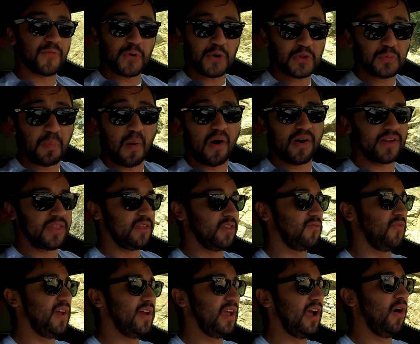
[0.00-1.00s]
first part of
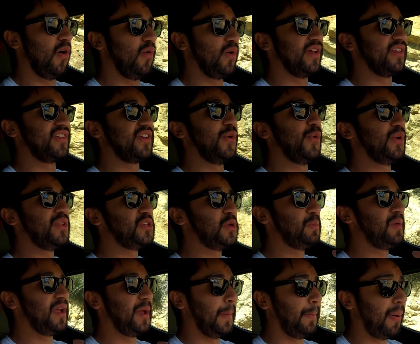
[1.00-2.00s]
this video is going to be a